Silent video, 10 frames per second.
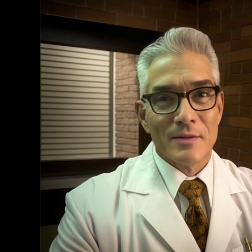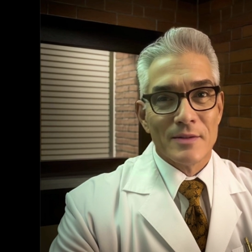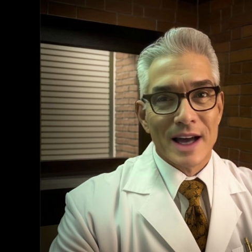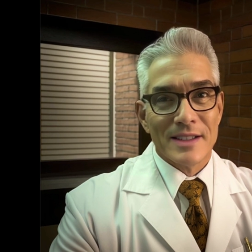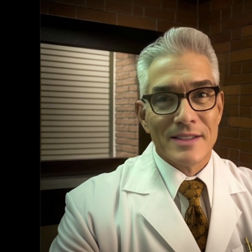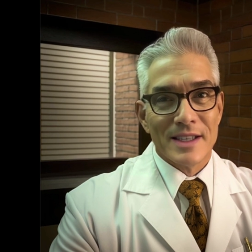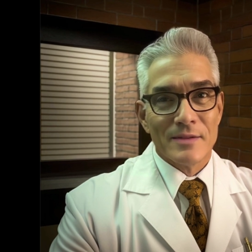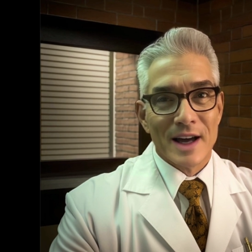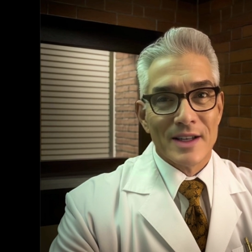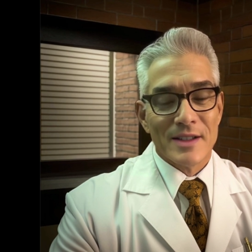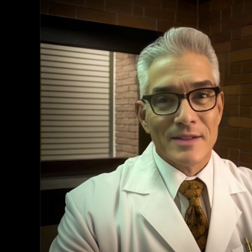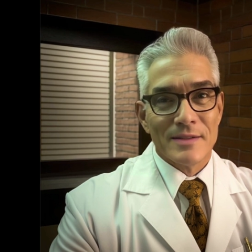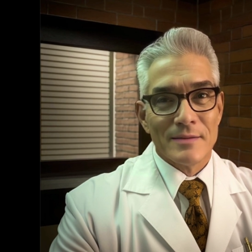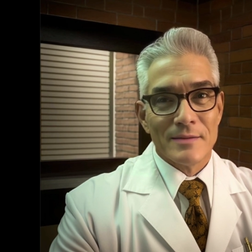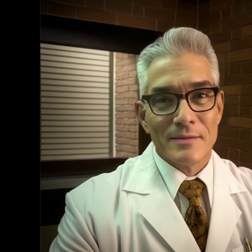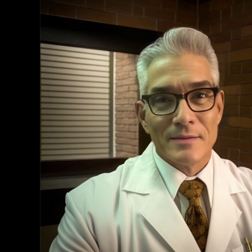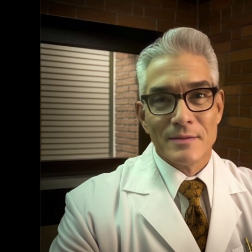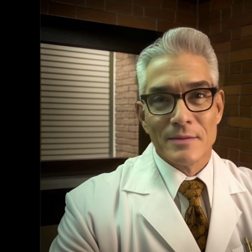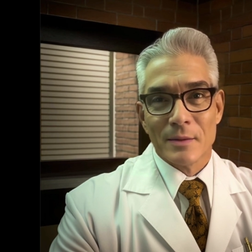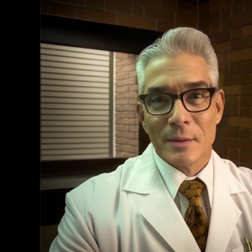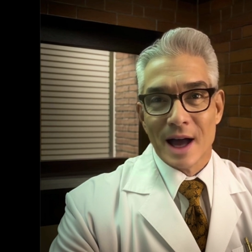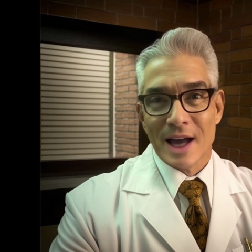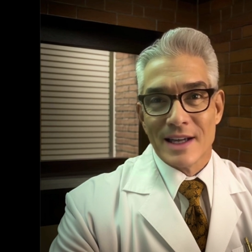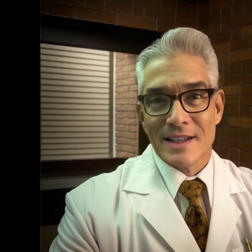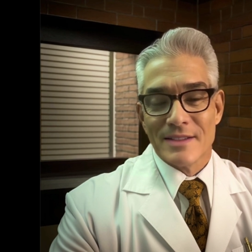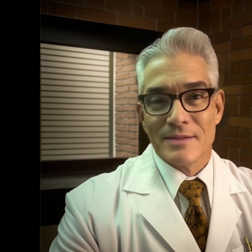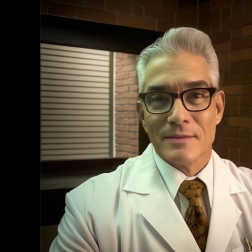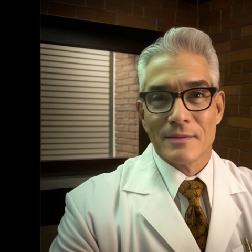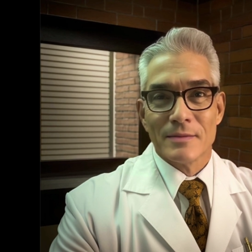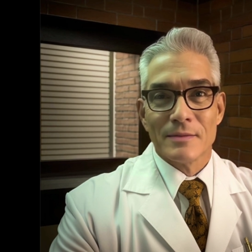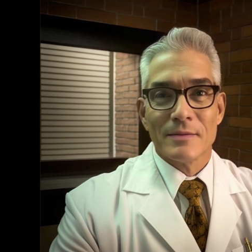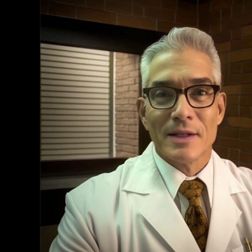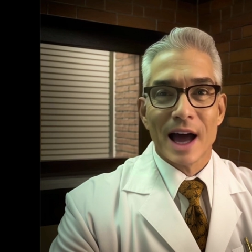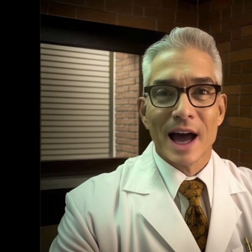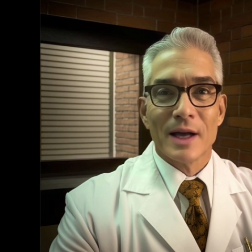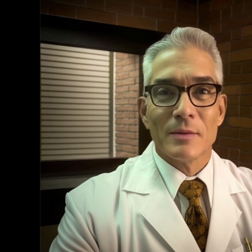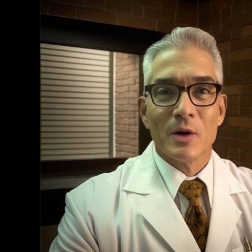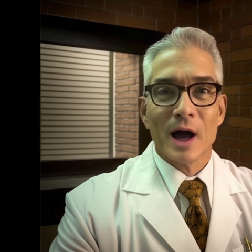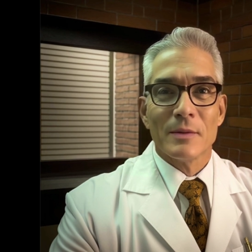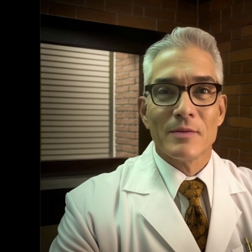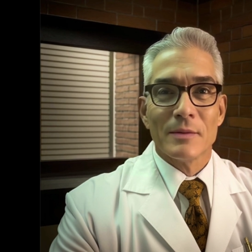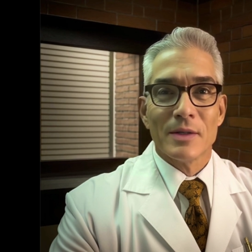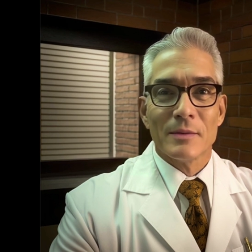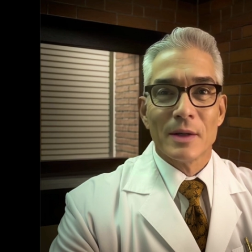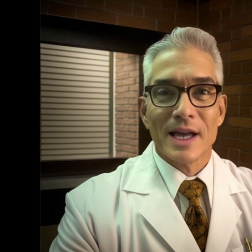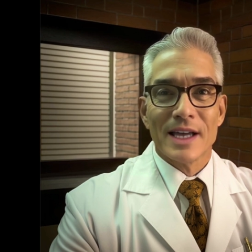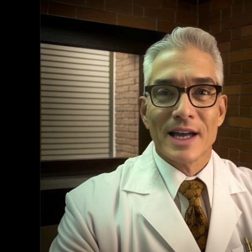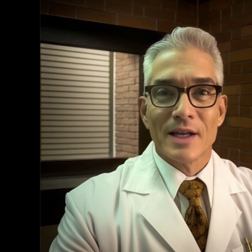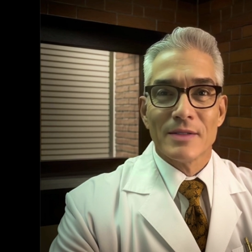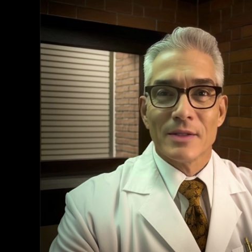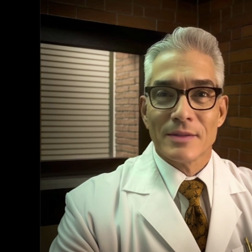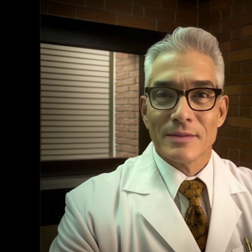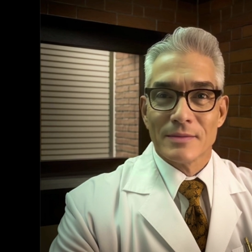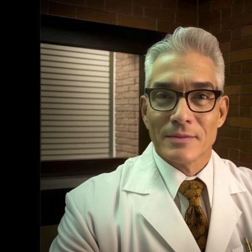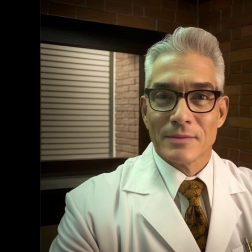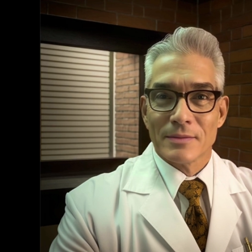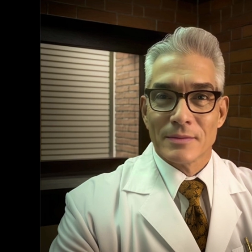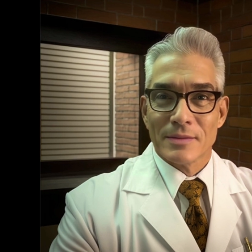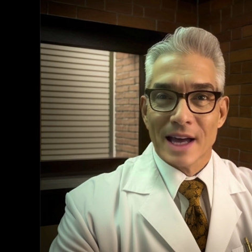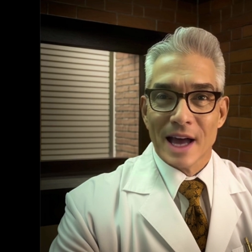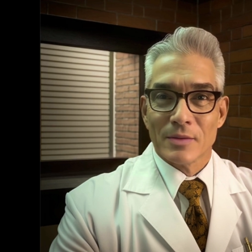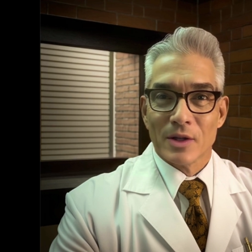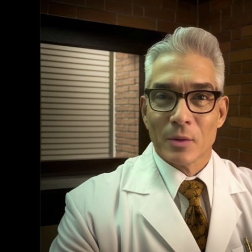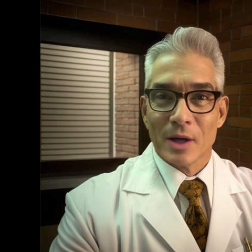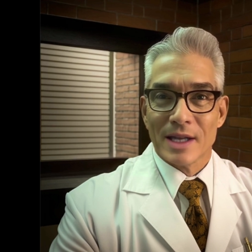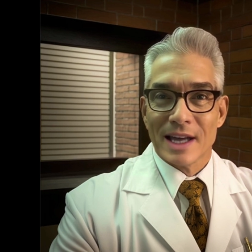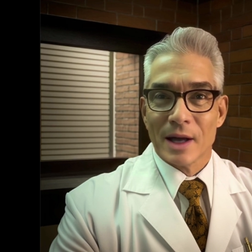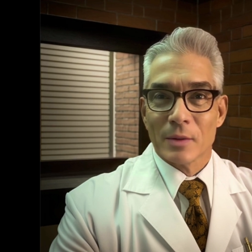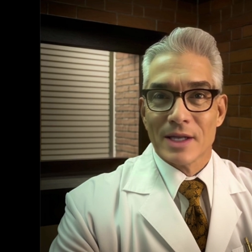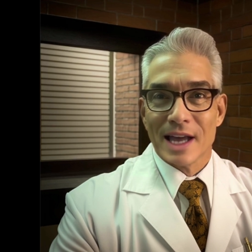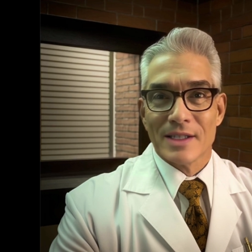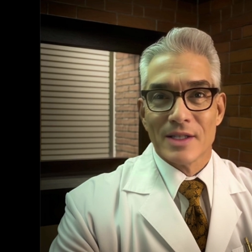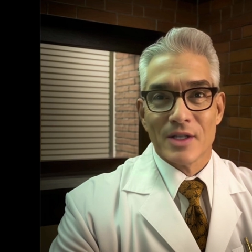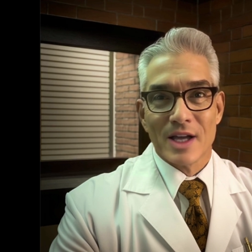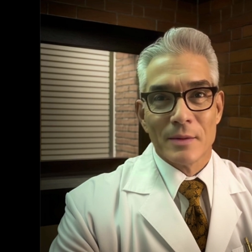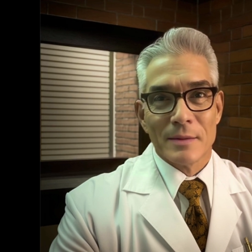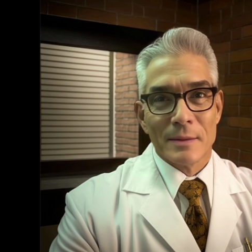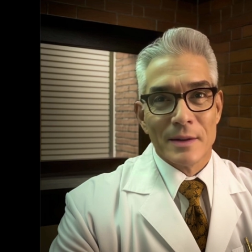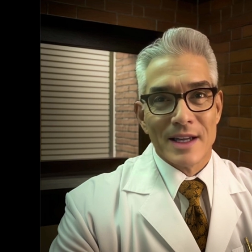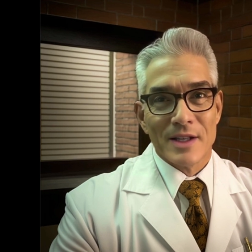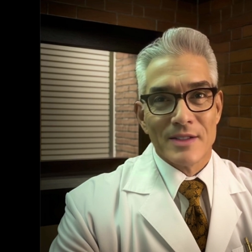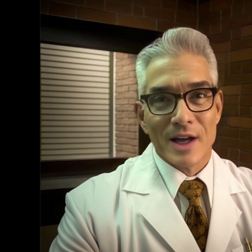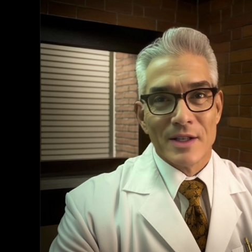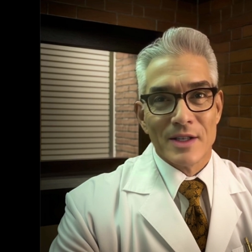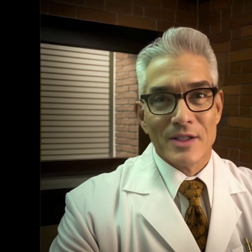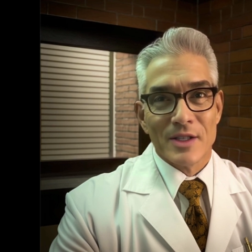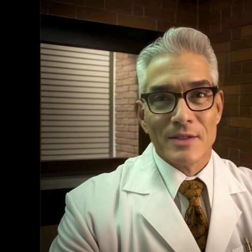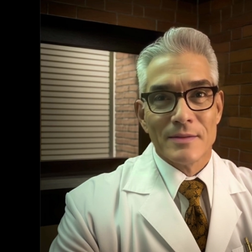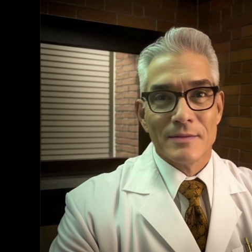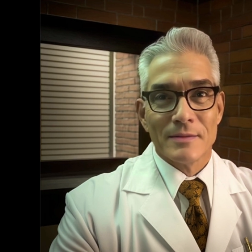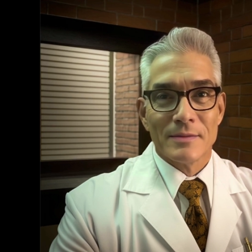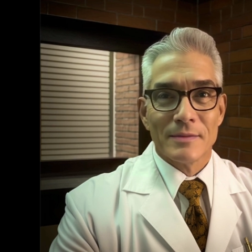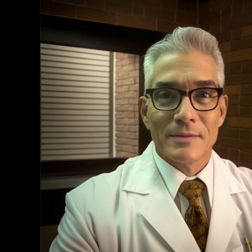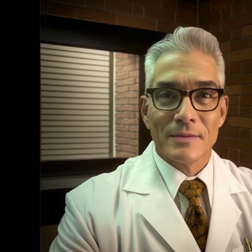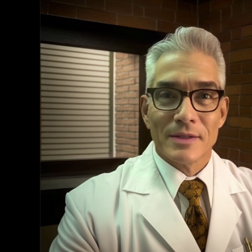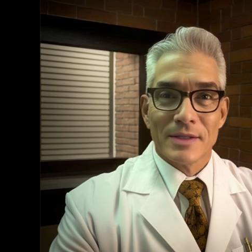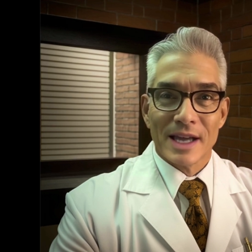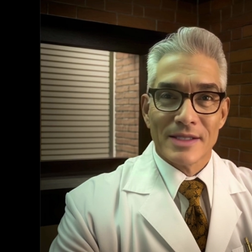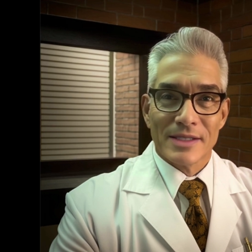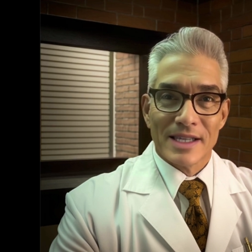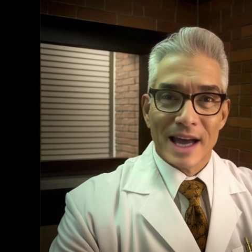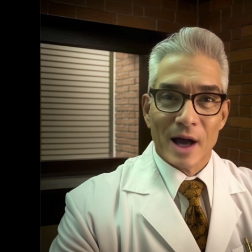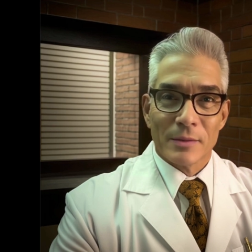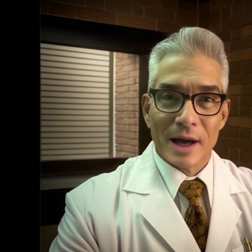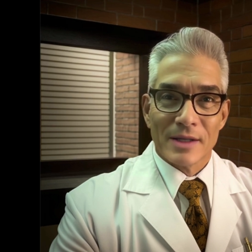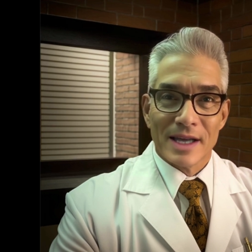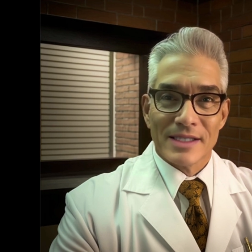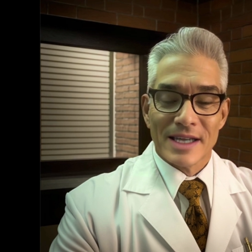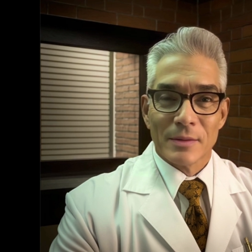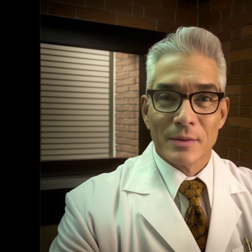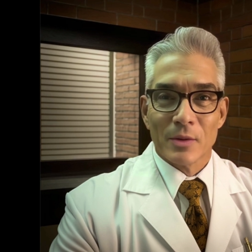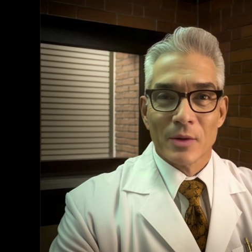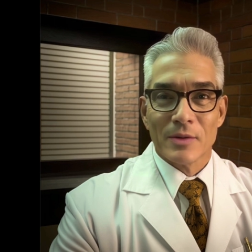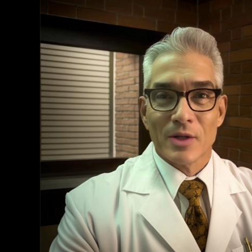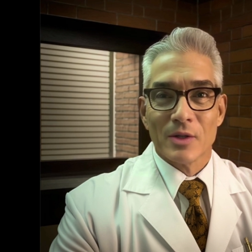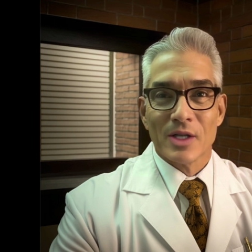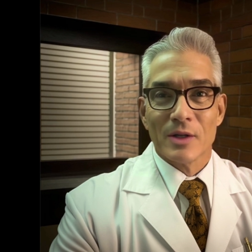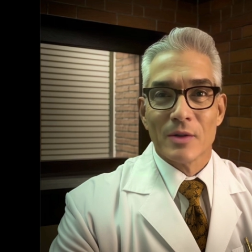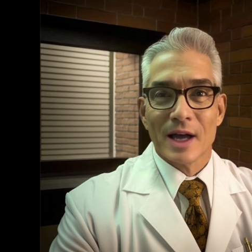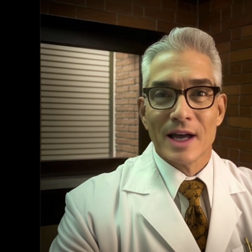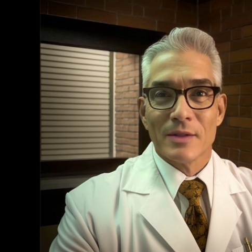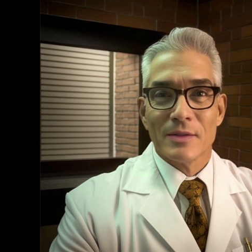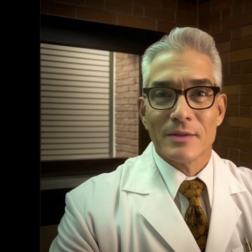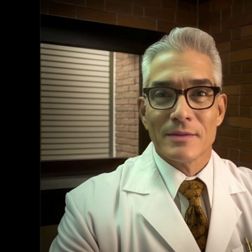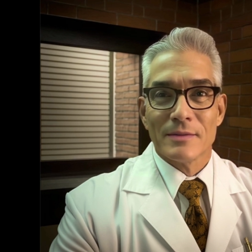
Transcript: are vast and vital. Hi. I am Rob from Xplaining Health. Every week I would like to share my medical knowledge. Let's see how magnesium improves your general health.